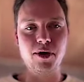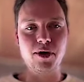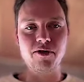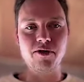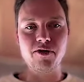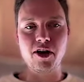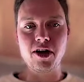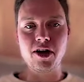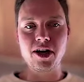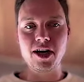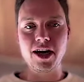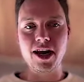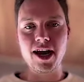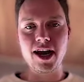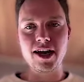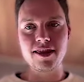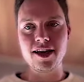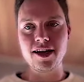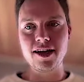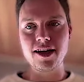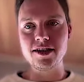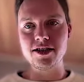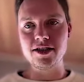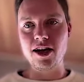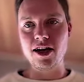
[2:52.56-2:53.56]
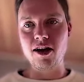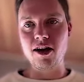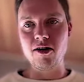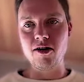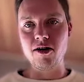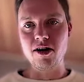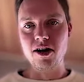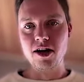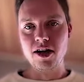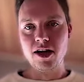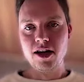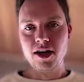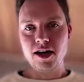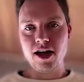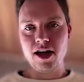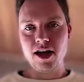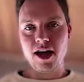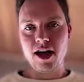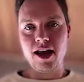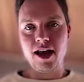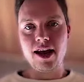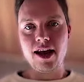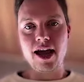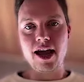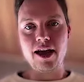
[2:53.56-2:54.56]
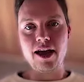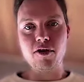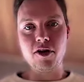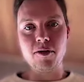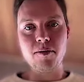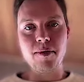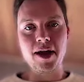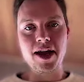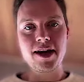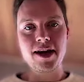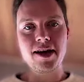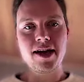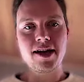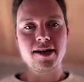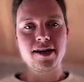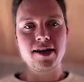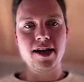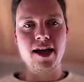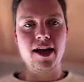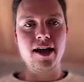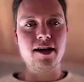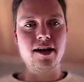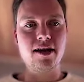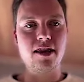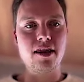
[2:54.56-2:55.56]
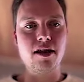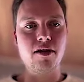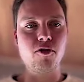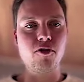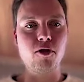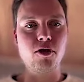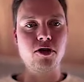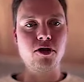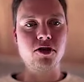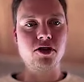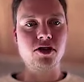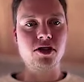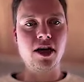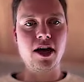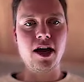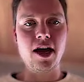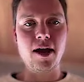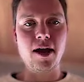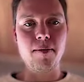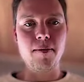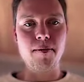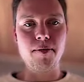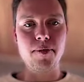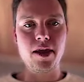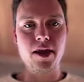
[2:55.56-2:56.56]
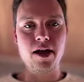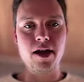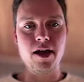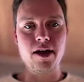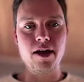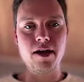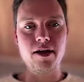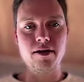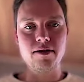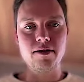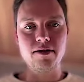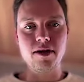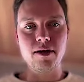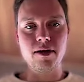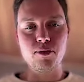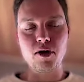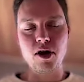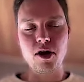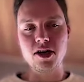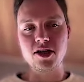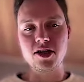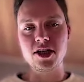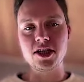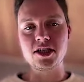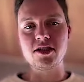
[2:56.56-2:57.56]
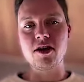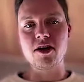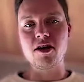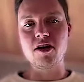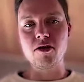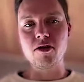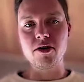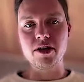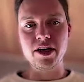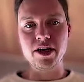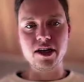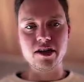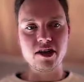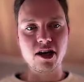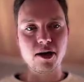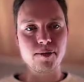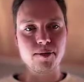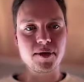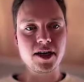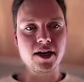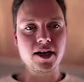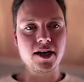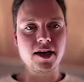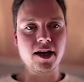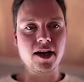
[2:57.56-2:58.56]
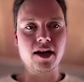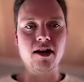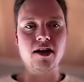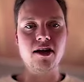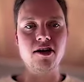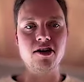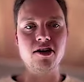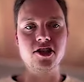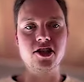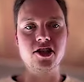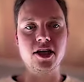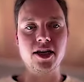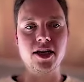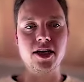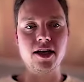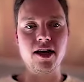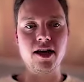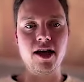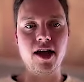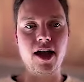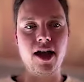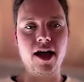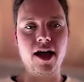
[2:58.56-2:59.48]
we're very glad that it's now live on mainnet, and the first projects are already adopting it and launching